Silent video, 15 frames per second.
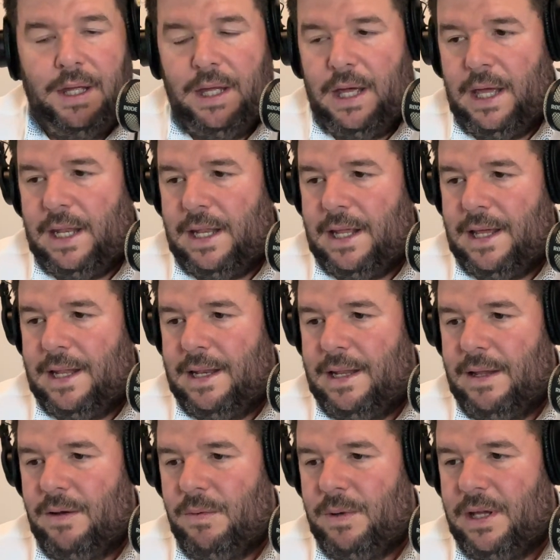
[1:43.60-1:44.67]
and then
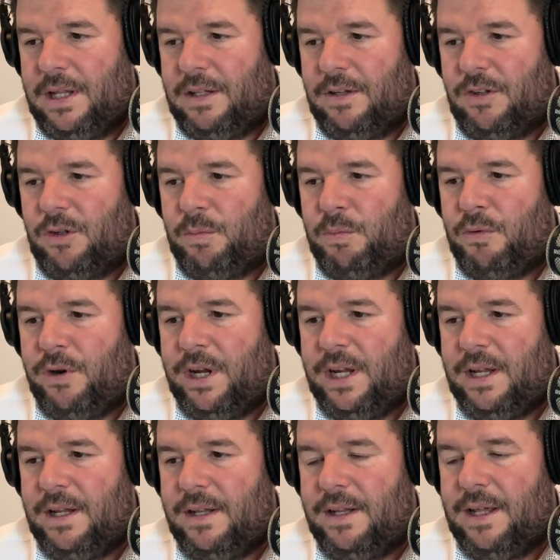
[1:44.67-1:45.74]
we had the spring
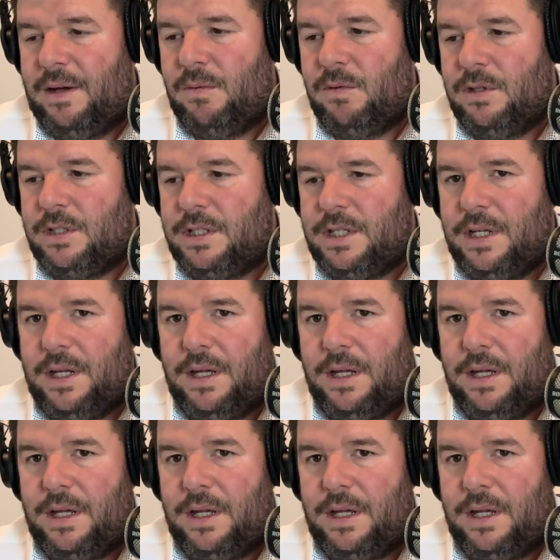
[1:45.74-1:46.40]
that was